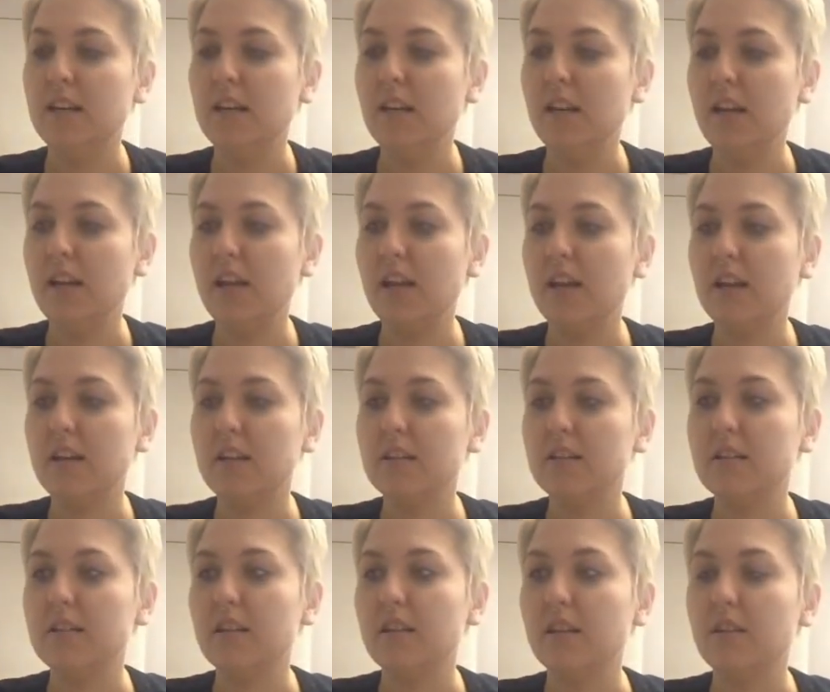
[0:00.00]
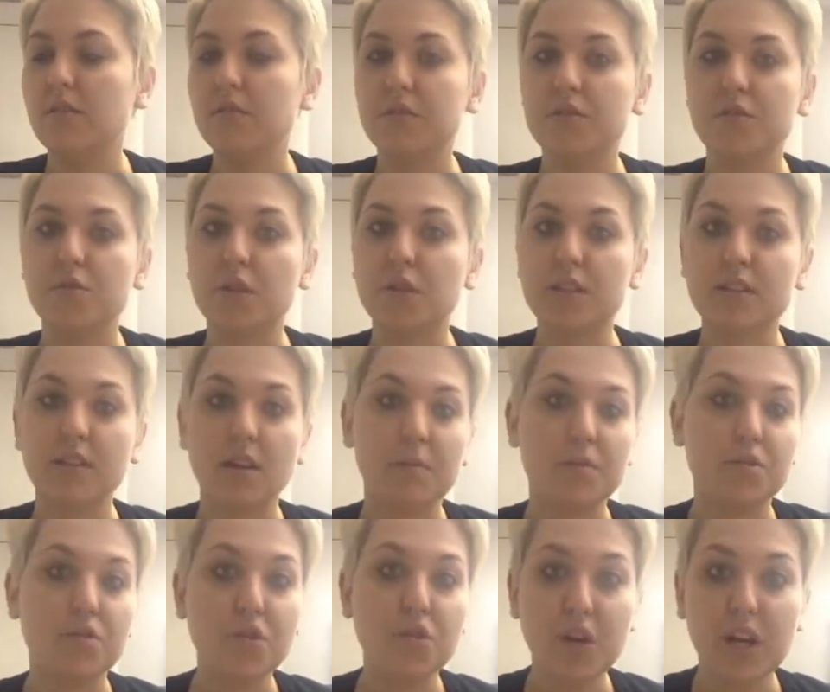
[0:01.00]
And it restricts how
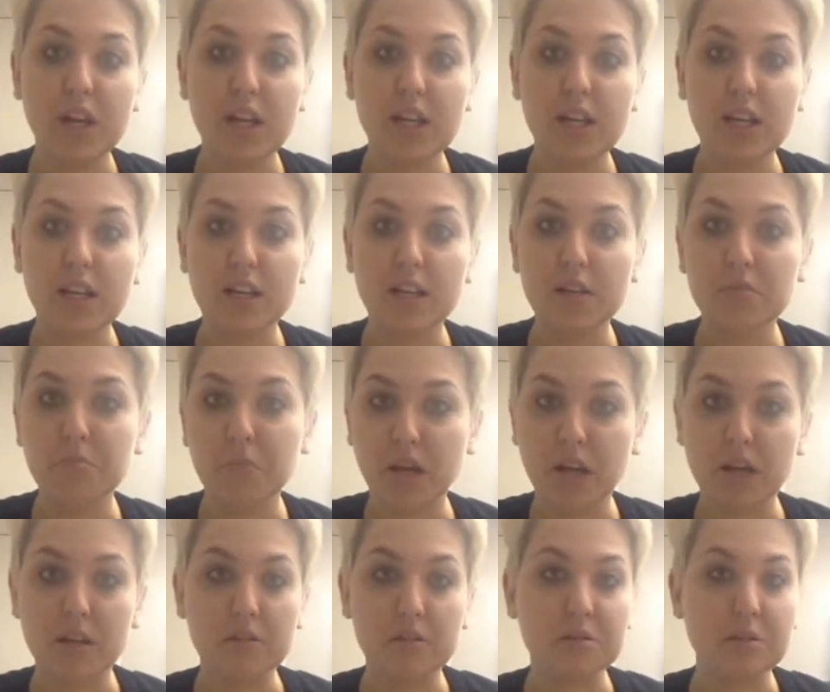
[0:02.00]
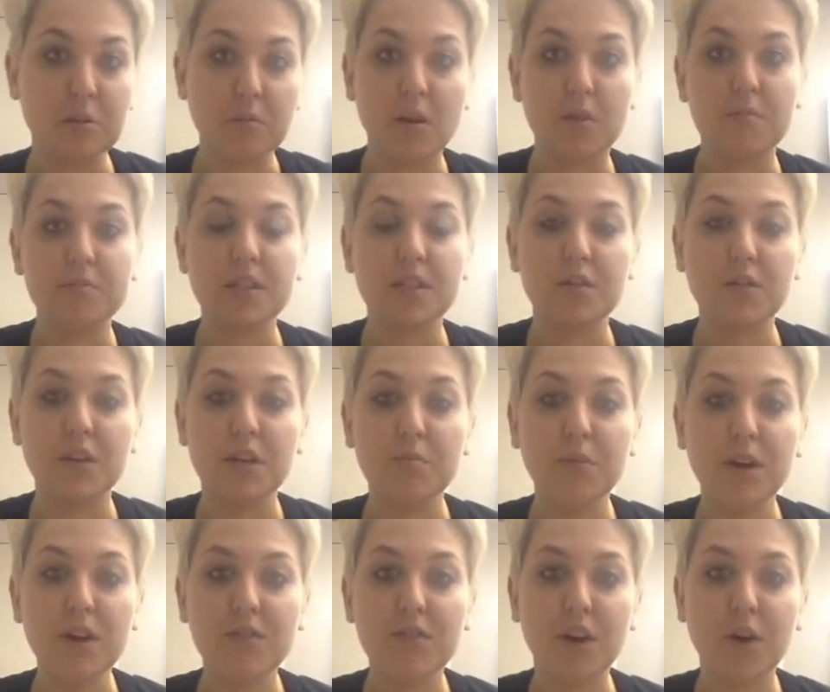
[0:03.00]
much food I can eat. And sometimes I don't eat
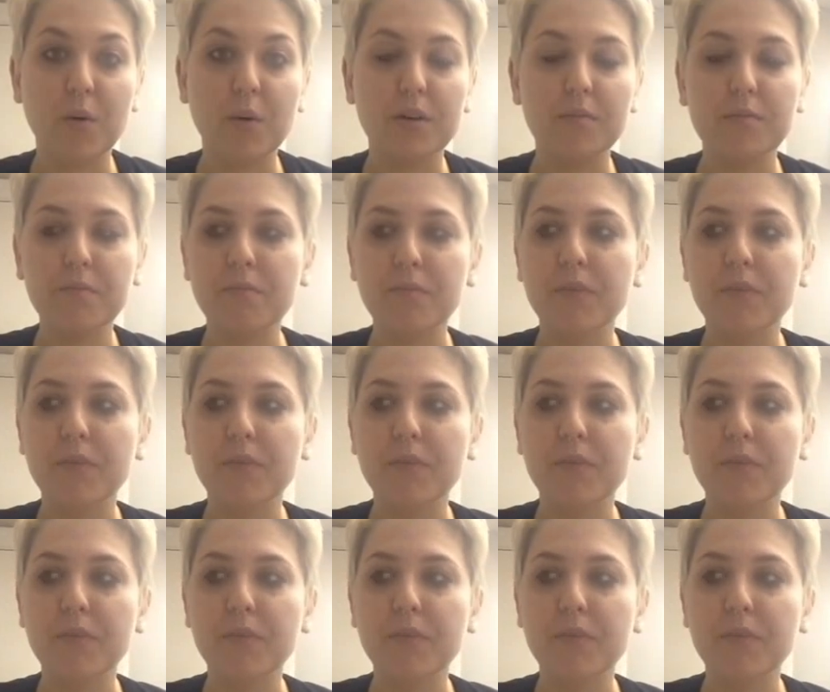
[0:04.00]
bread very well.